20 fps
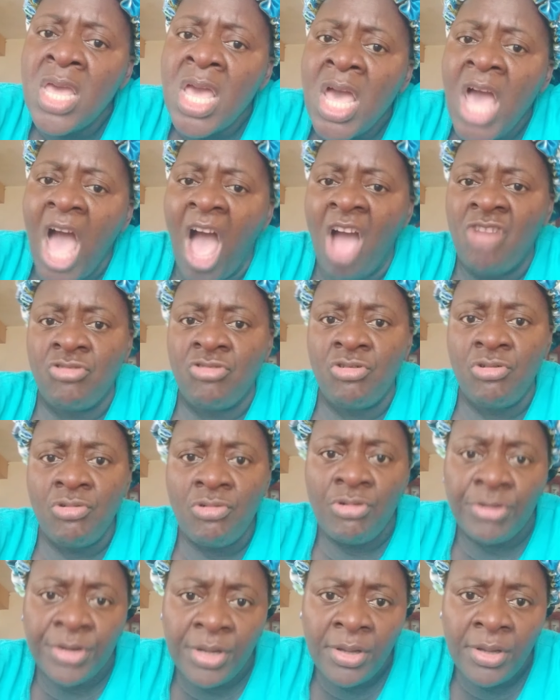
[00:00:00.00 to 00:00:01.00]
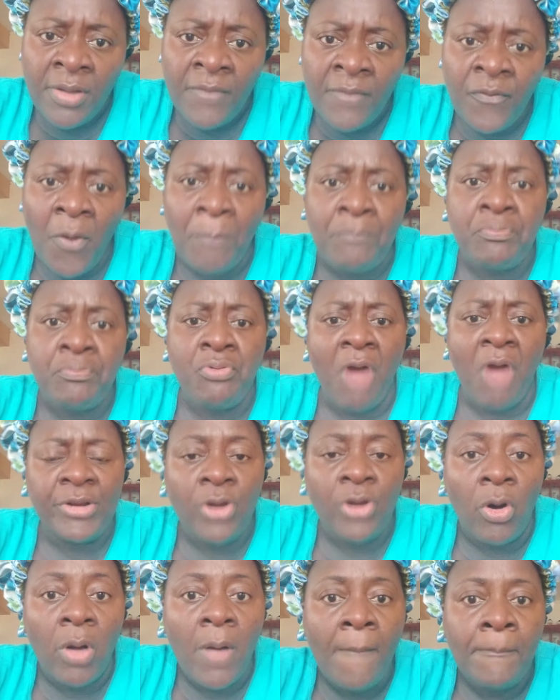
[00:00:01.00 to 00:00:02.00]
a road for
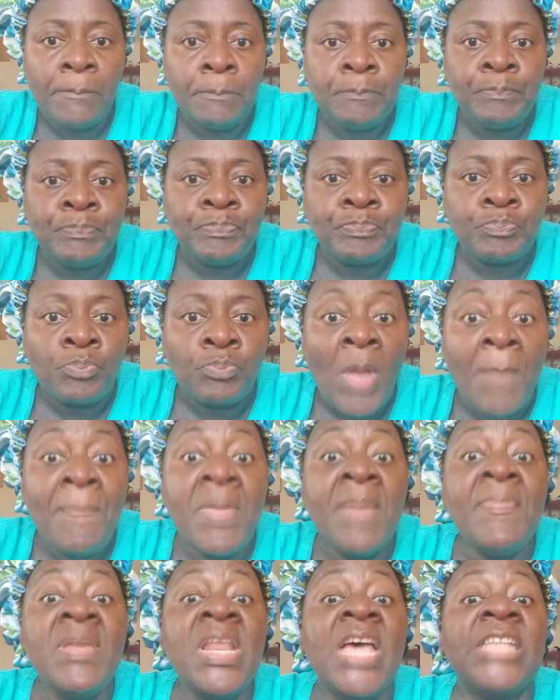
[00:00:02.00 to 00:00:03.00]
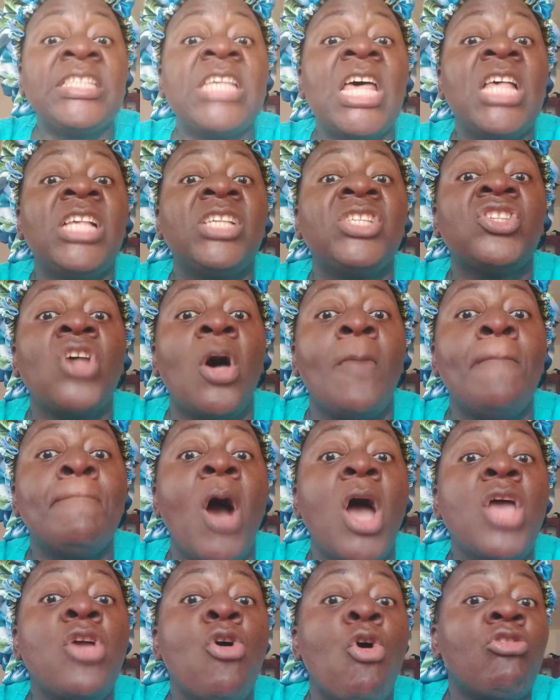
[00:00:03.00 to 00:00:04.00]
product. Me be na sell some
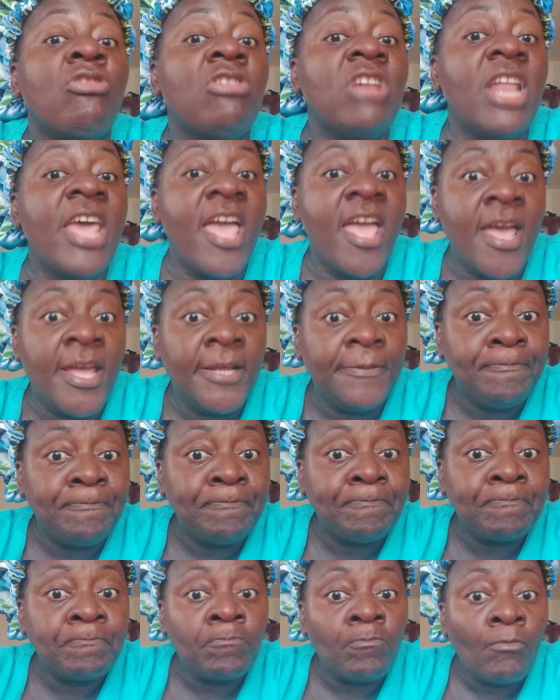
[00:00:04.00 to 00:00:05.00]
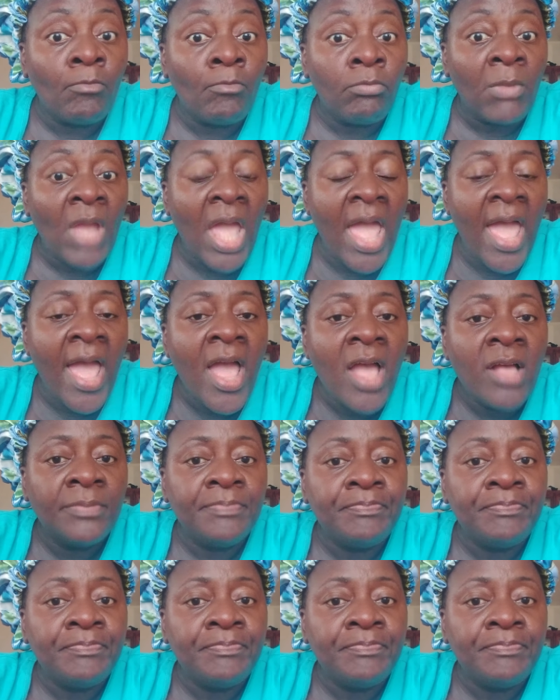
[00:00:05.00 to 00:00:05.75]
bioclear. Eh?